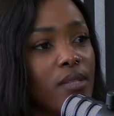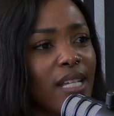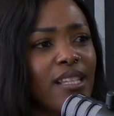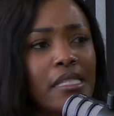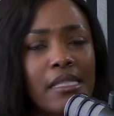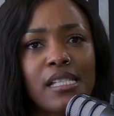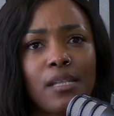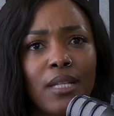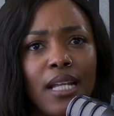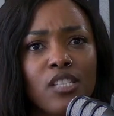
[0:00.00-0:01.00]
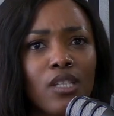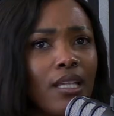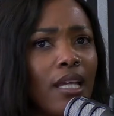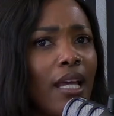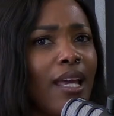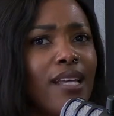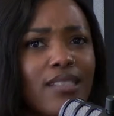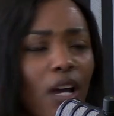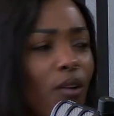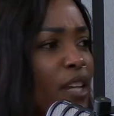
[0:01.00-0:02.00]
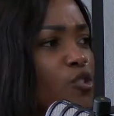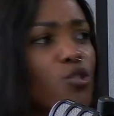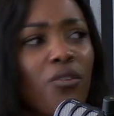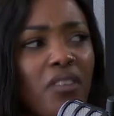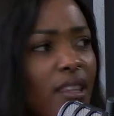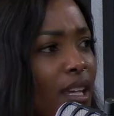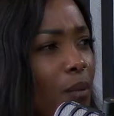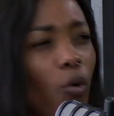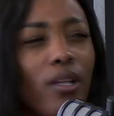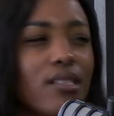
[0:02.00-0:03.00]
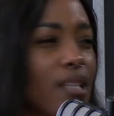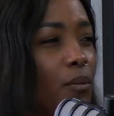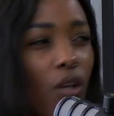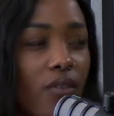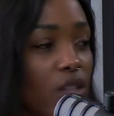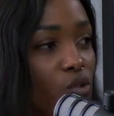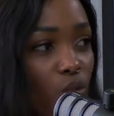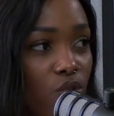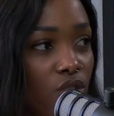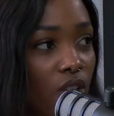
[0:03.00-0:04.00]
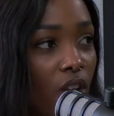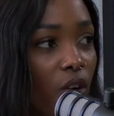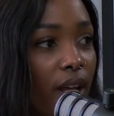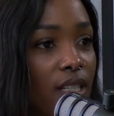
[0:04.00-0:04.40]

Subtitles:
I think she said something like she is now like serving them or something of that sort, right?